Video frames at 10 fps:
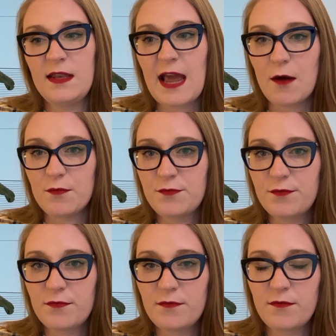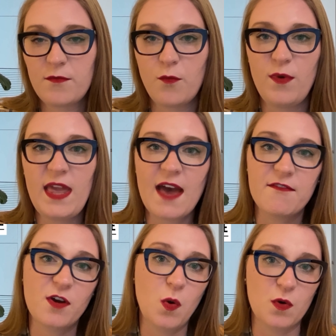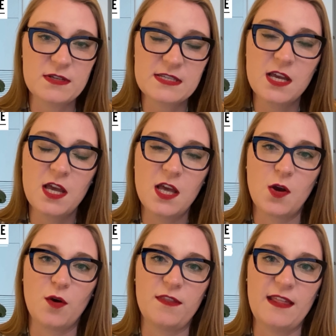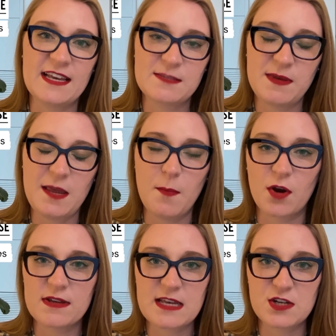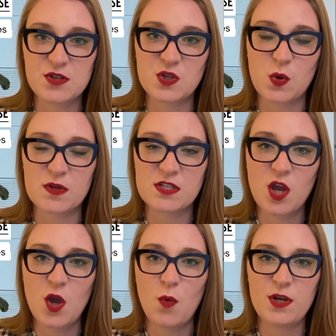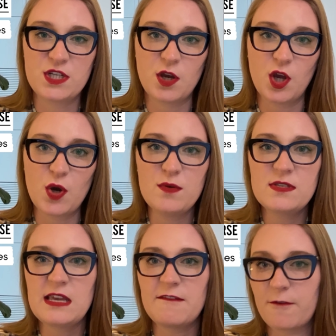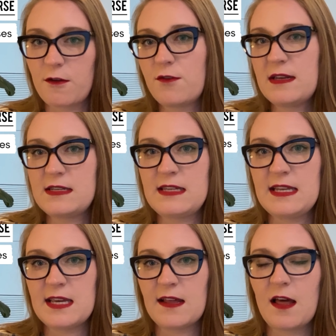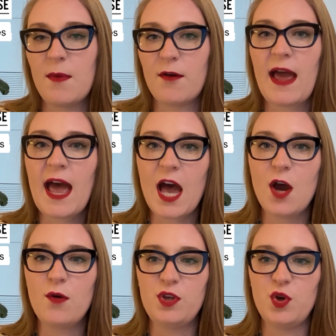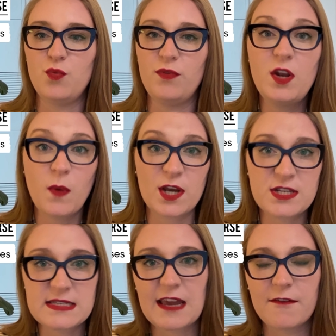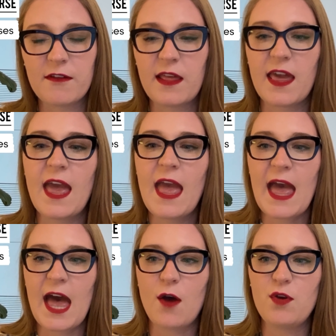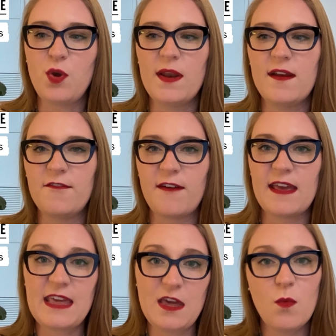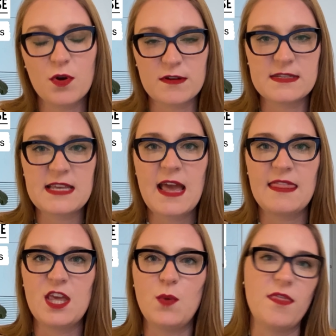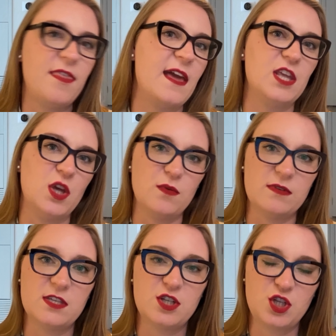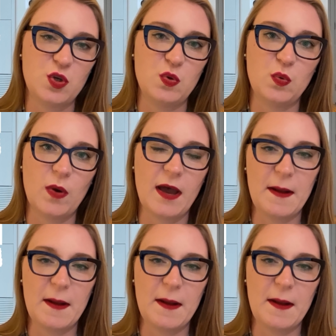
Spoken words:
Now, we have a course called the LexPD Bar Essentials course, which goes further into detail about how you read questions carefully, how you identify keywords that you would then use to